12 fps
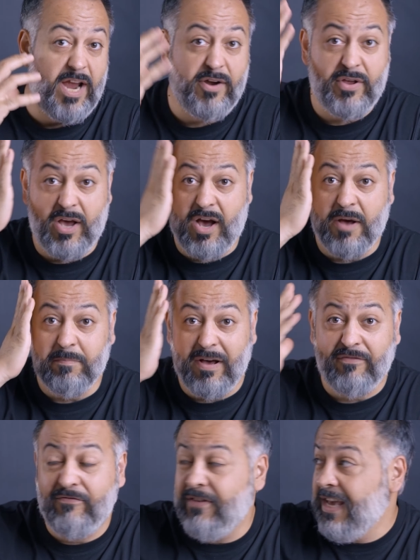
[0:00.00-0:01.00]
area on
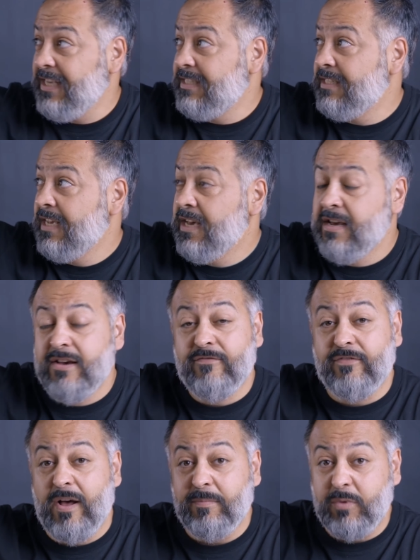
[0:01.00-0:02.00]
my face
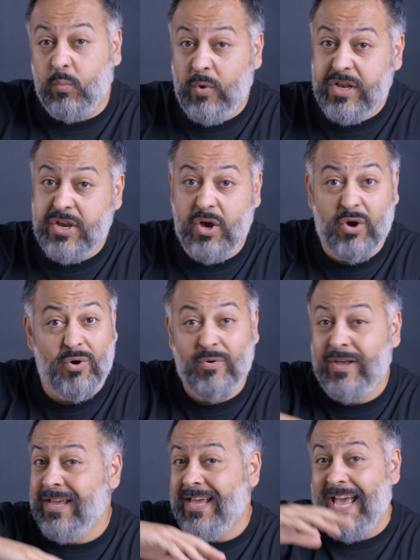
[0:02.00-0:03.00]
from the
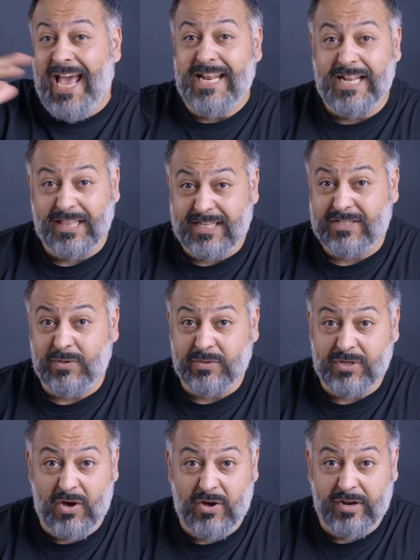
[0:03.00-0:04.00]
window and the list
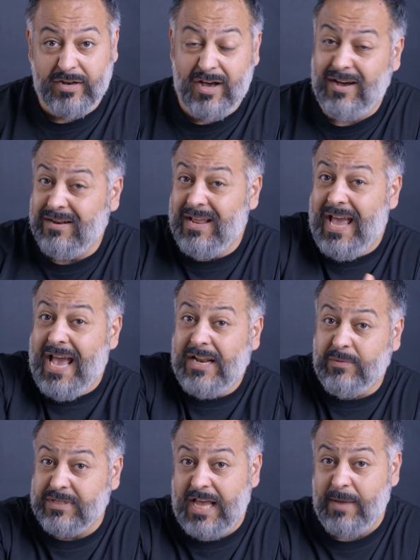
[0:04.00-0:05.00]
goes on and on.
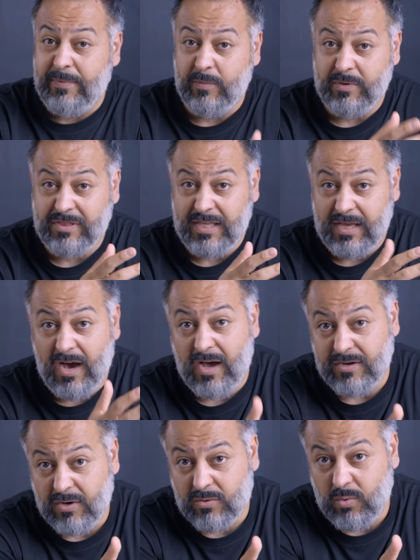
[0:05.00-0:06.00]
And I was happy with the
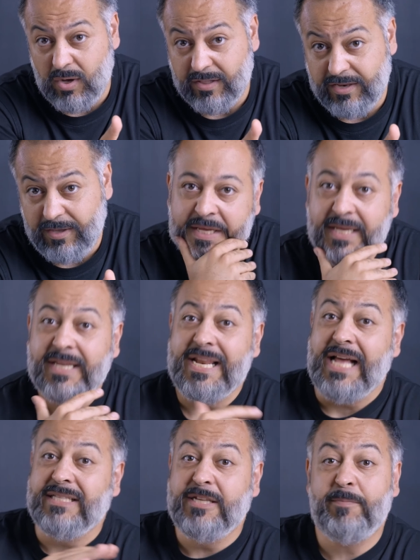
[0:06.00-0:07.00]
audio quality.
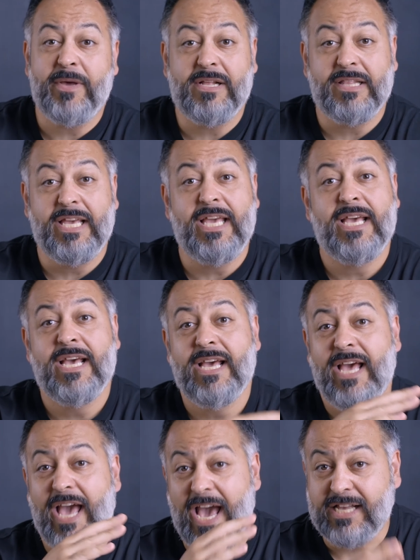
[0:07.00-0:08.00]
Now, typically,
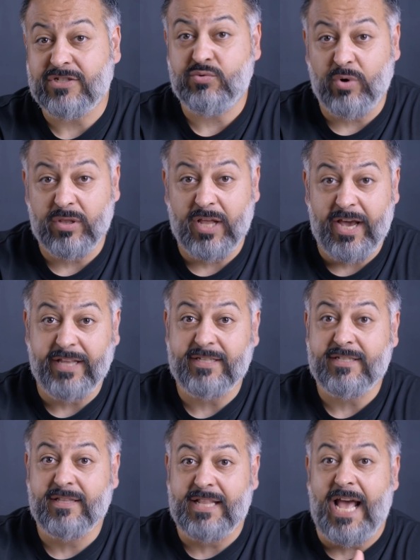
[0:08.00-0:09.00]
extra
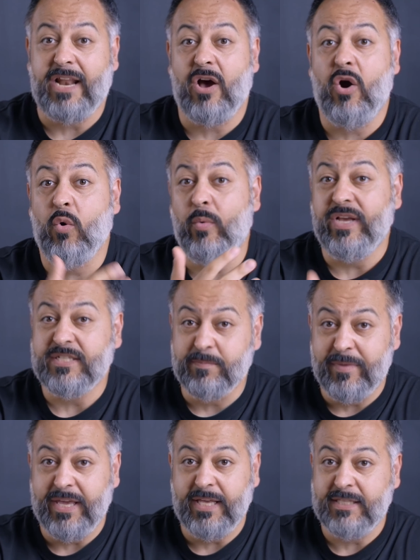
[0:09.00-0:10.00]
light, that always
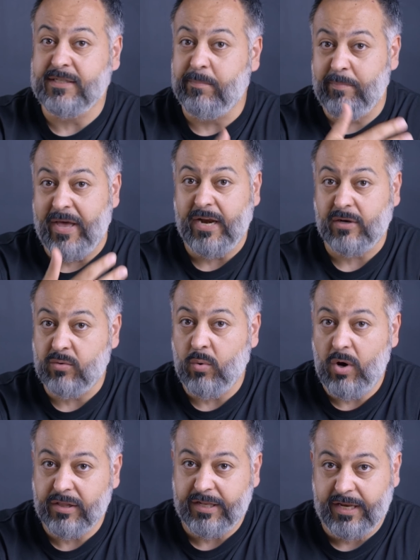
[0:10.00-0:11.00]
means better
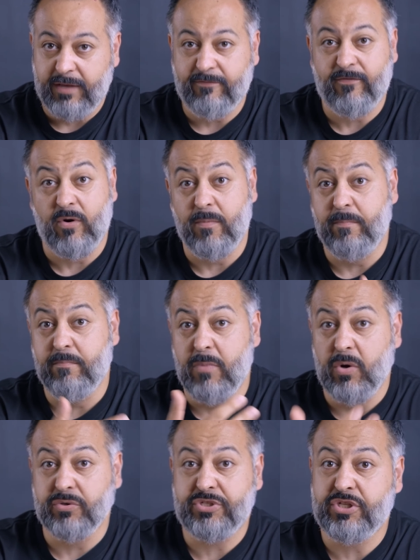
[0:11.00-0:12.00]
quality for
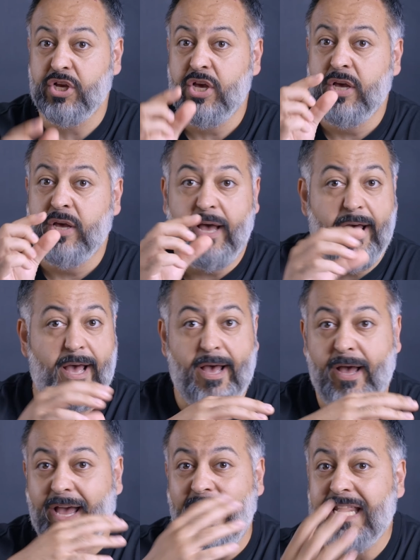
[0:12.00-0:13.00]
most
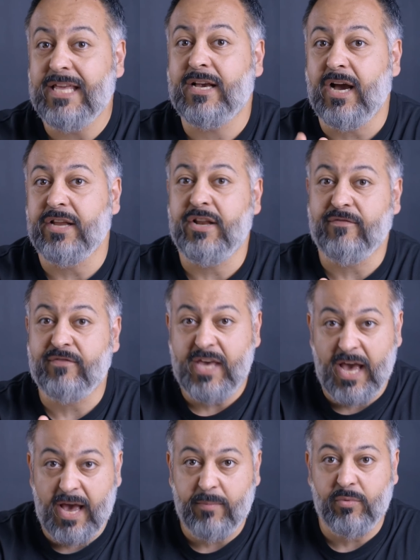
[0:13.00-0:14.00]
uh, any kind of
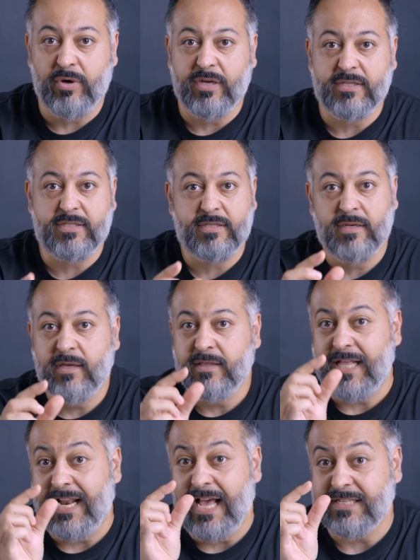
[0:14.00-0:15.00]
cameras
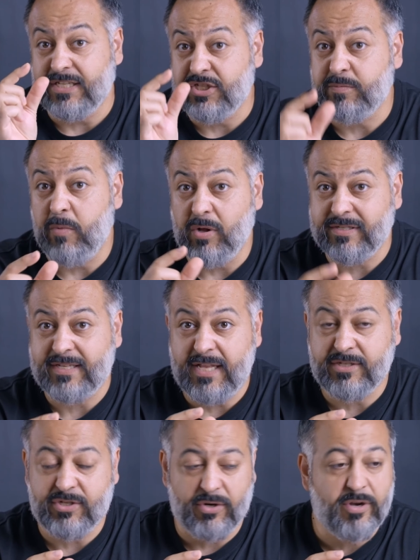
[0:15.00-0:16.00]
that has a small
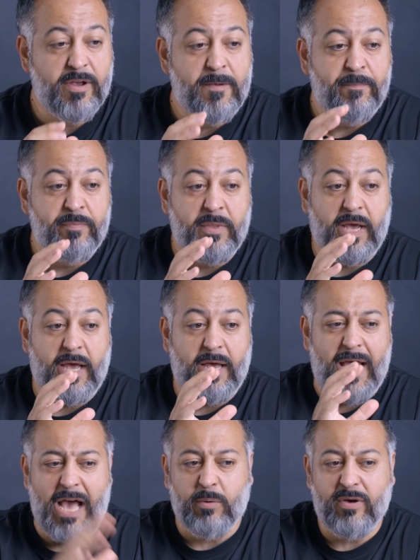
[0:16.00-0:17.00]
sensor. Uh,
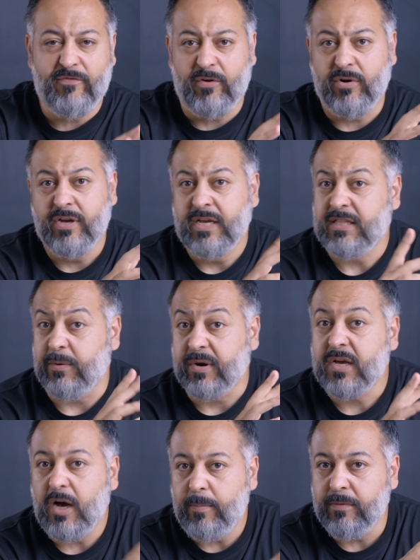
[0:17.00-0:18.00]
however, there were
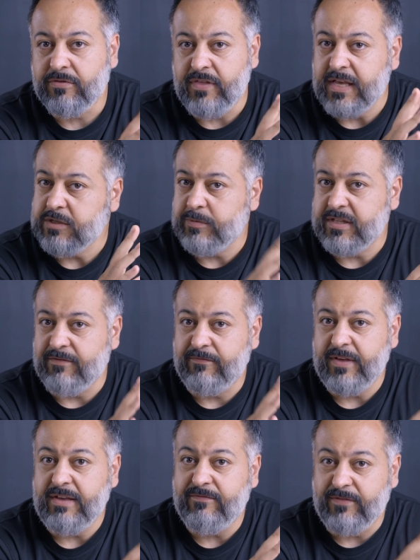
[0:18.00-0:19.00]
a couple things with the
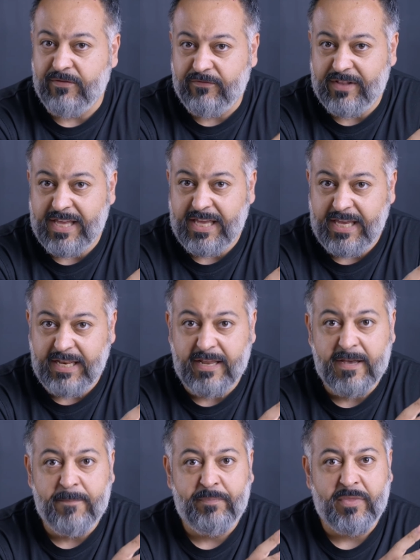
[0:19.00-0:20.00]
V15
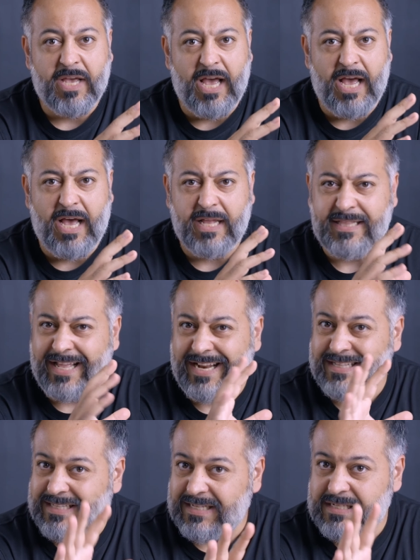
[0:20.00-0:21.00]
uh, that
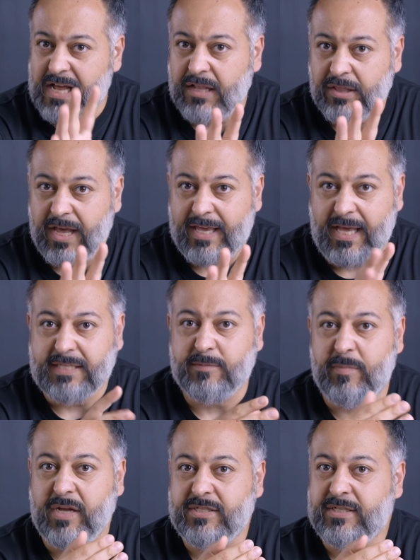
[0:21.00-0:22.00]
I did not like as
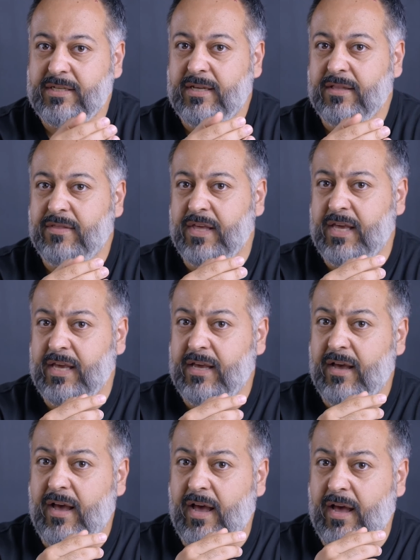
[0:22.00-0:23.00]
much.
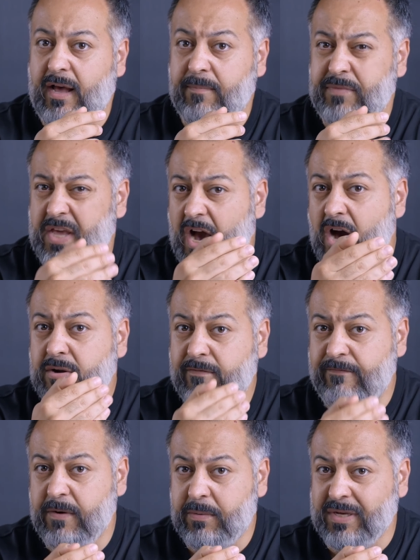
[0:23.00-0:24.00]
The, uh, the
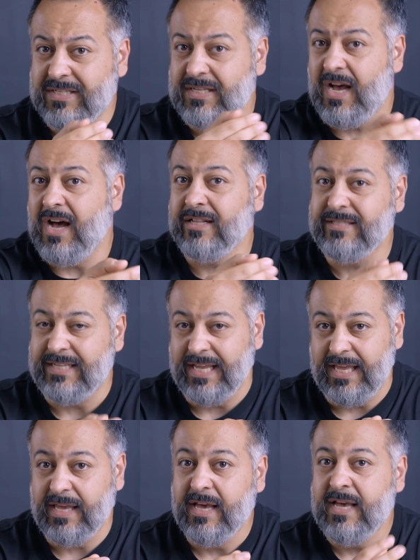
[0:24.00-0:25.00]
autofocus
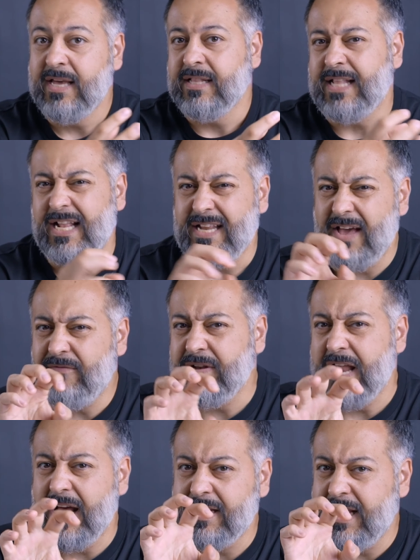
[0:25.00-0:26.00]
hunting that every
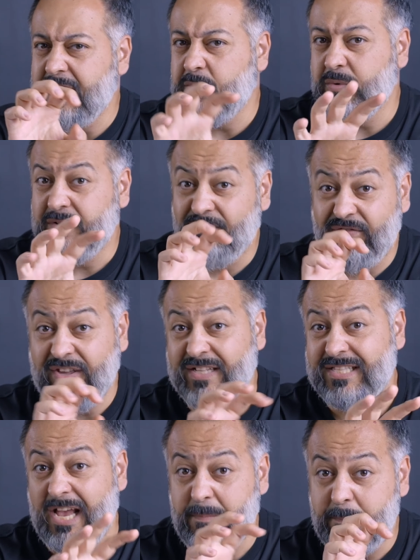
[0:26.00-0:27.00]
now and then you would
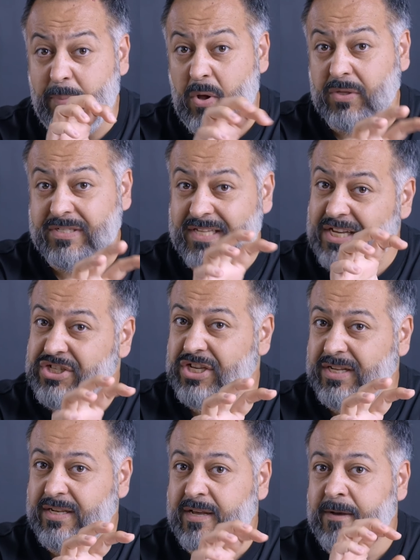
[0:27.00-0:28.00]
feel that
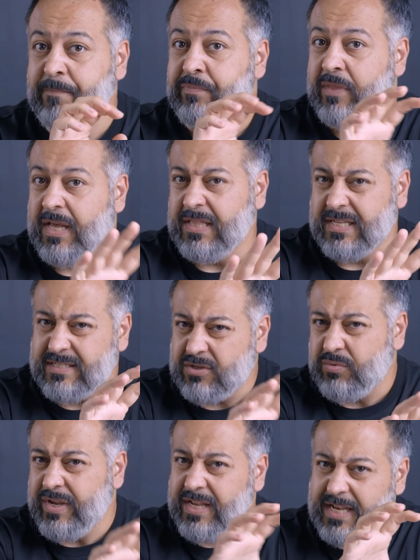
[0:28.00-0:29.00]
pulsation in the
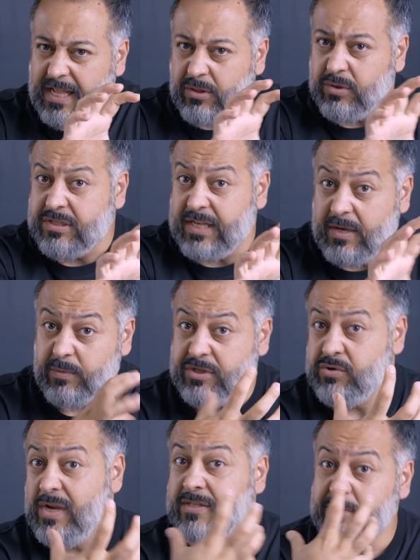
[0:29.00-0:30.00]
screen that looks like was
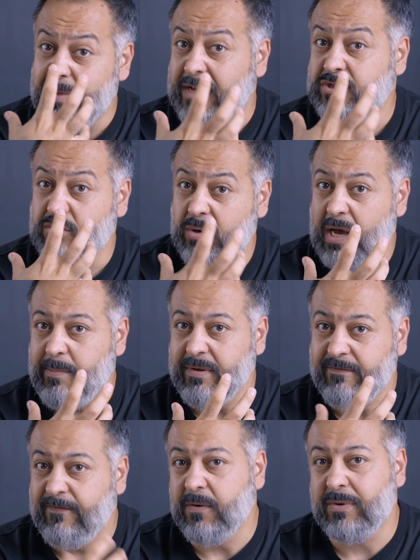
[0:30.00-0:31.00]
trying to make sure I'm
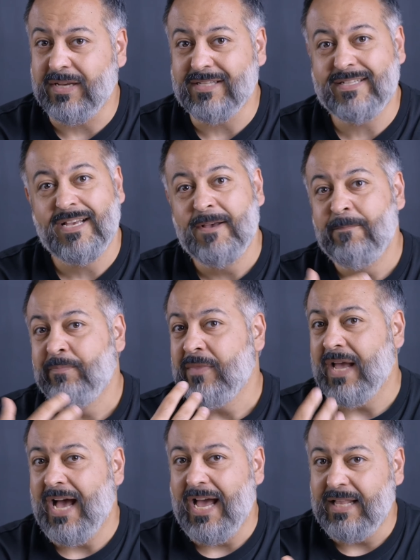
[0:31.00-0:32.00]
in focus.
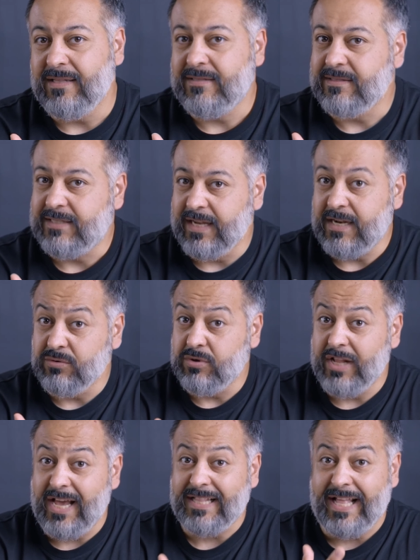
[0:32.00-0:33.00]
I didn't
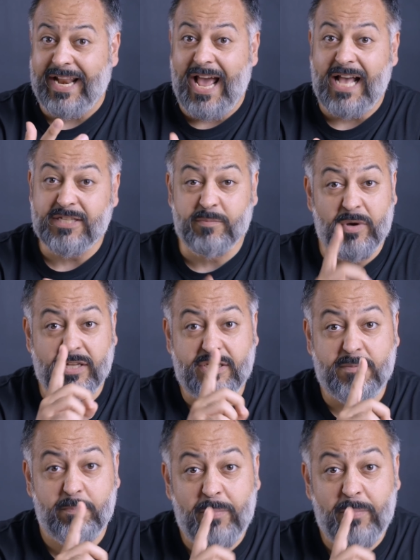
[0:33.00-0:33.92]
like that as much,